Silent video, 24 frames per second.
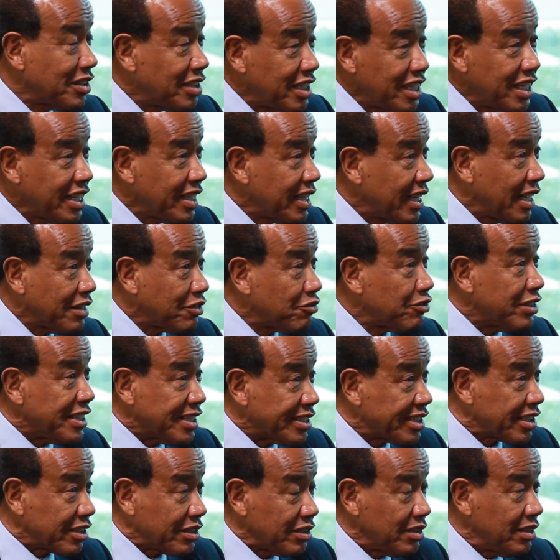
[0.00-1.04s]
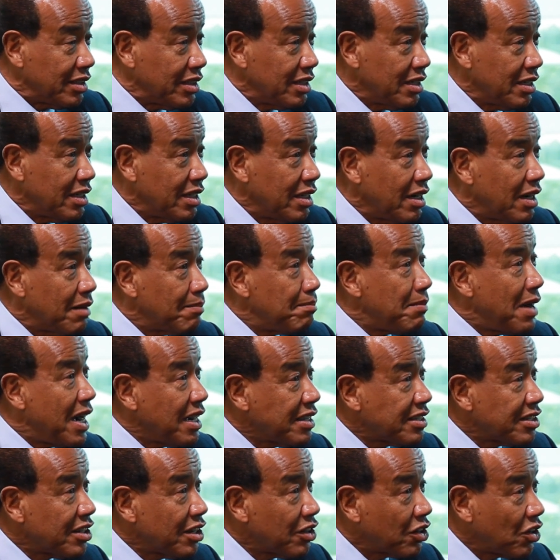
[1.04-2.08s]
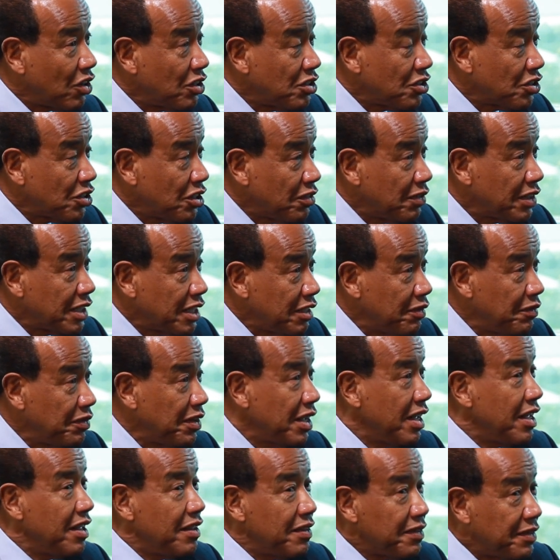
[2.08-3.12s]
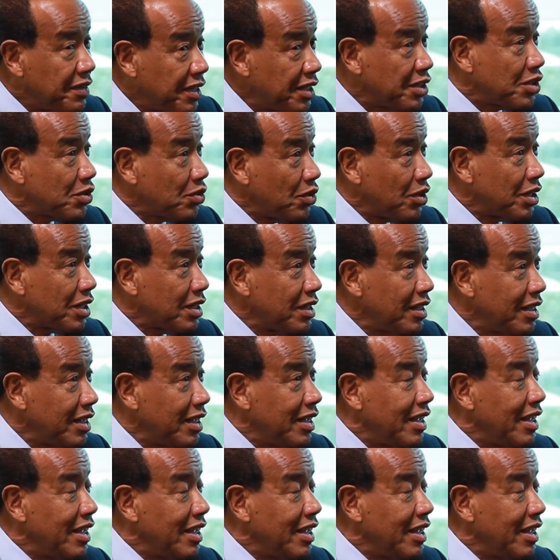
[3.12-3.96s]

to take that risk. Banks are conservative. This one,